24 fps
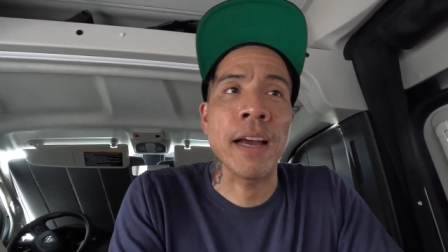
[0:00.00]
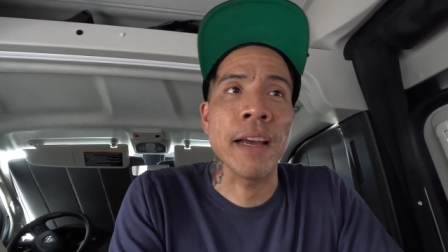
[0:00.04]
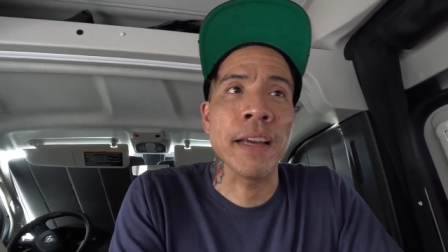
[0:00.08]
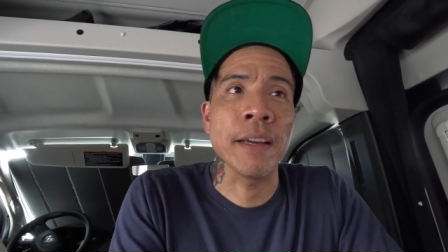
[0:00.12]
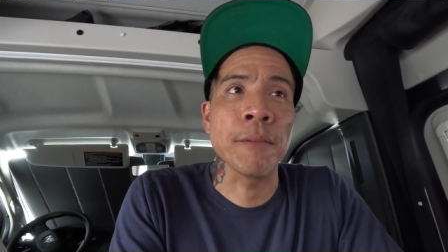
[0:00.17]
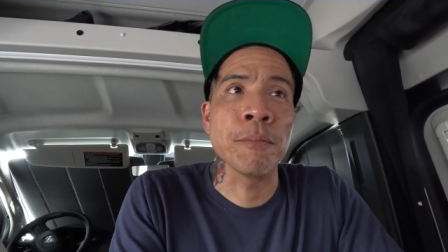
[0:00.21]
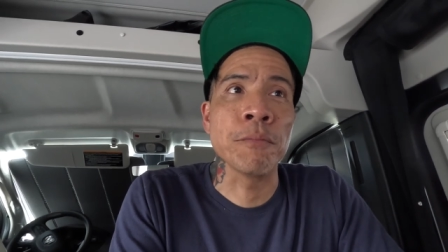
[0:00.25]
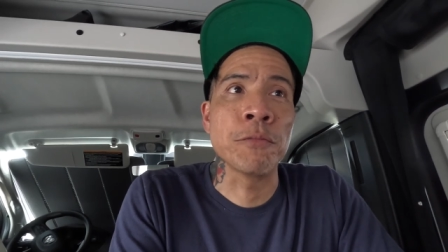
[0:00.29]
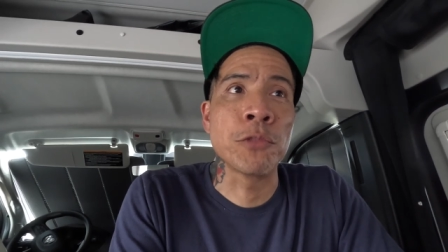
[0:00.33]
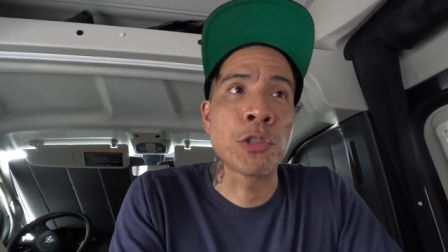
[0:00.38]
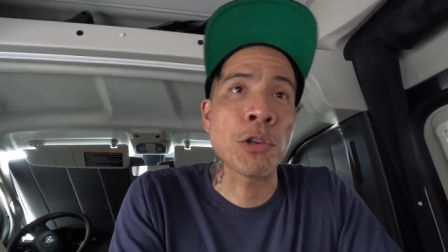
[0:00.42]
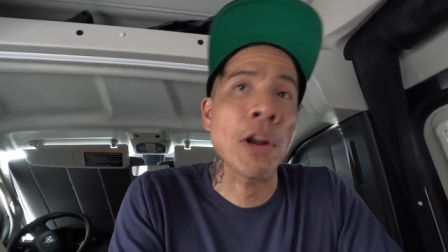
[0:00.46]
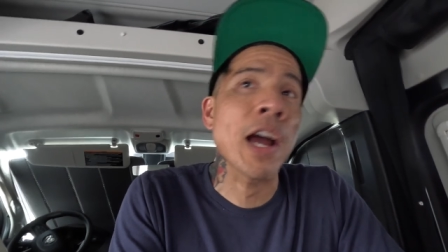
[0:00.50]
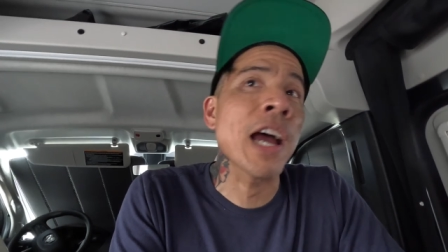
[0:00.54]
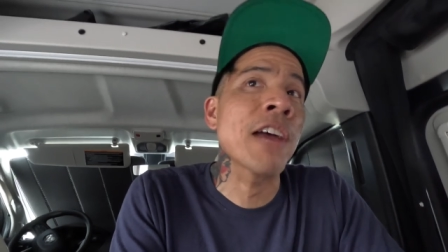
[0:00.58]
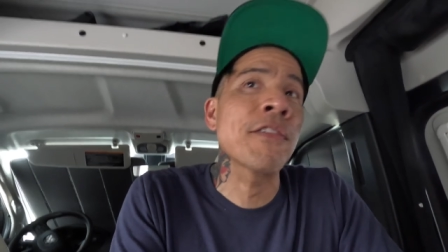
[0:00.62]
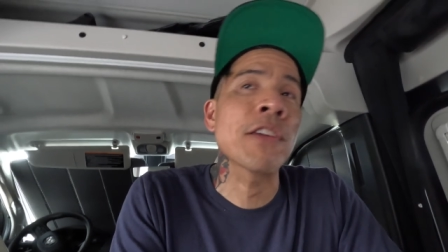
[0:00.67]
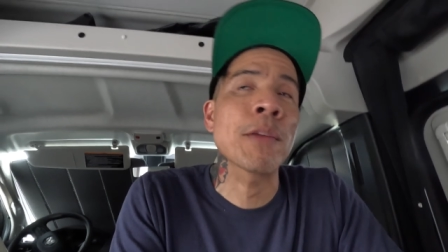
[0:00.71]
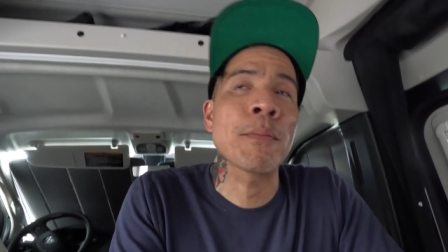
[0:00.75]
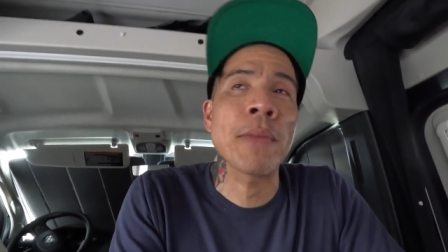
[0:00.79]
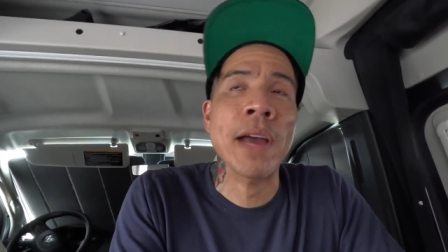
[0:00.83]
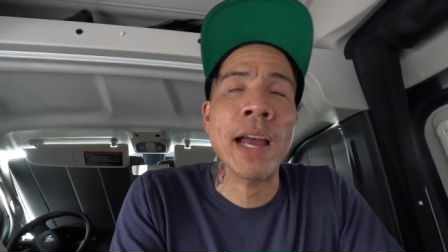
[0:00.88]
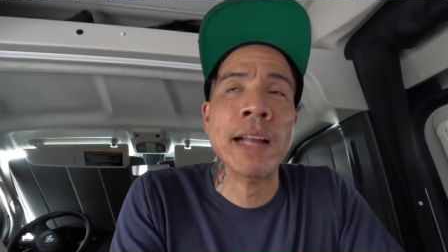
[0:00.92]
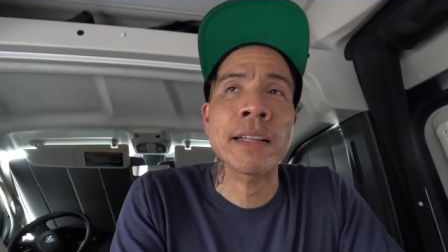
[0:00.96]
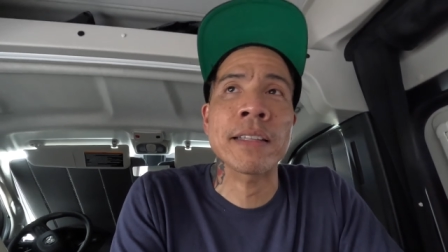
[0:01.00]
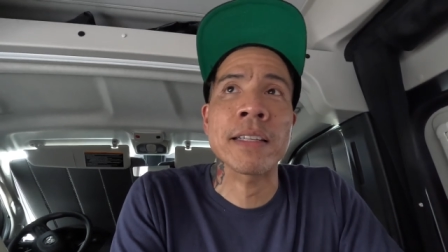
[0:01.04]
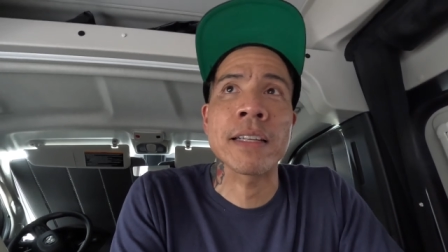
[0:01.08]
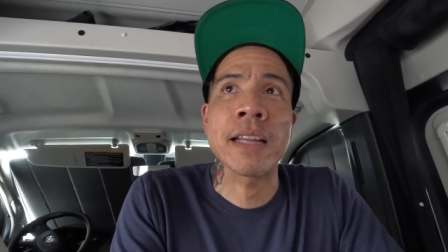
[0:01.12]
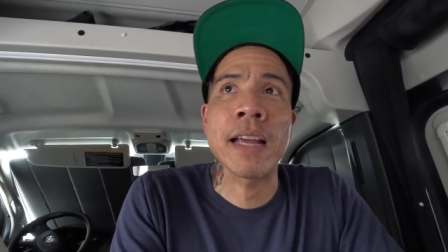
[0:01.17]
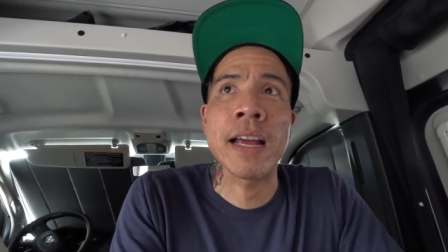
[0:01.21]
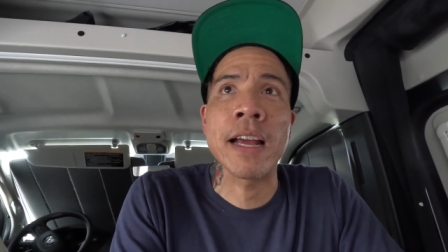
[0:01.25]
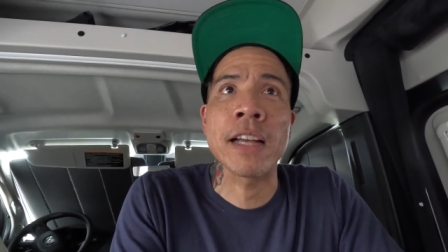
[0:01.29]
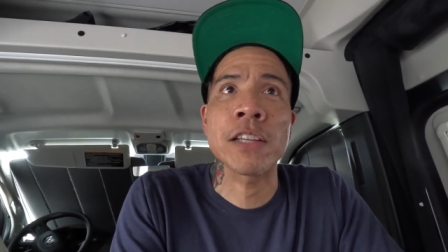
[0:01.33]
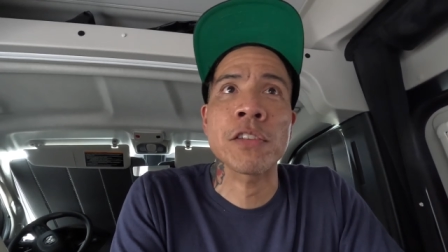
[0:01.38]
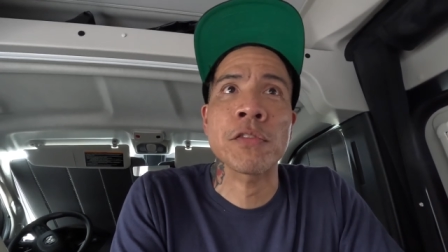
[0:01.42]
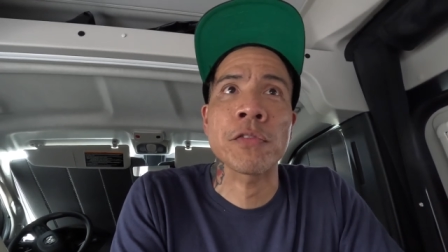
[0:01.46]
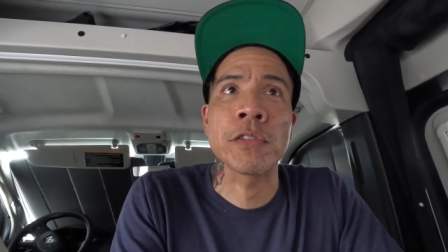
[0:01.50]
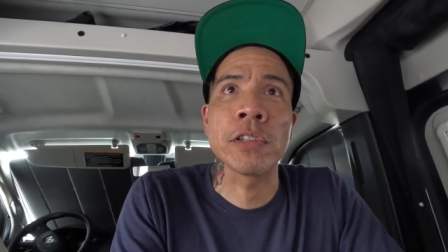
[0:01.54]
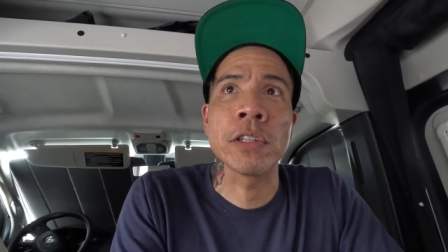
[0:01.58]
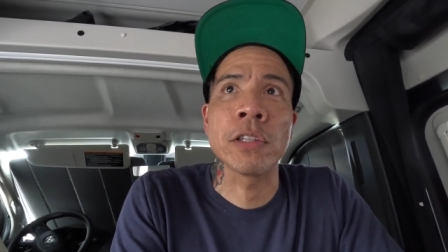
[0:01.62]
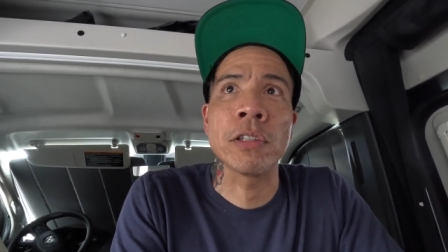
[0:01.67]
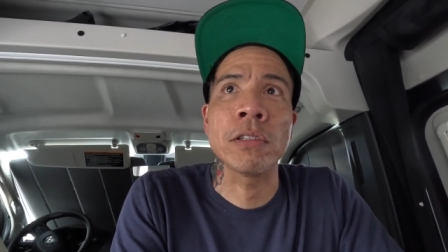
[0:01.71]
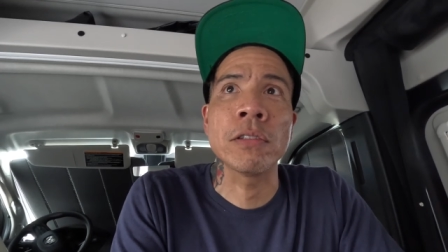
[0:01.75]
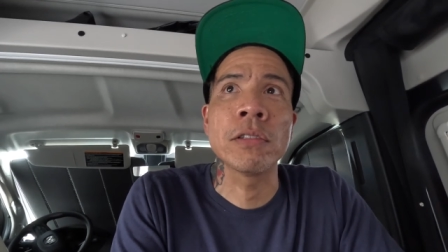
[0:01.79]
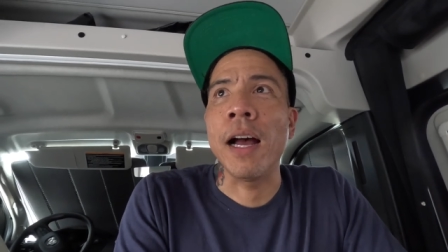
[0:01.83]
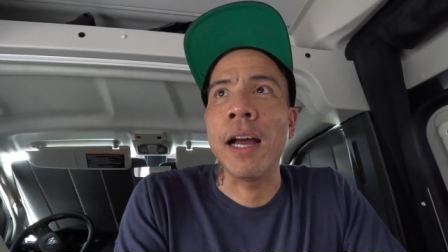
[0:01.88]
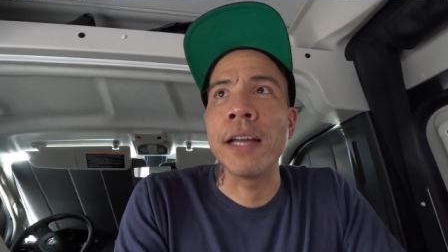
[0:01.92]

I'm driving back to Nashville.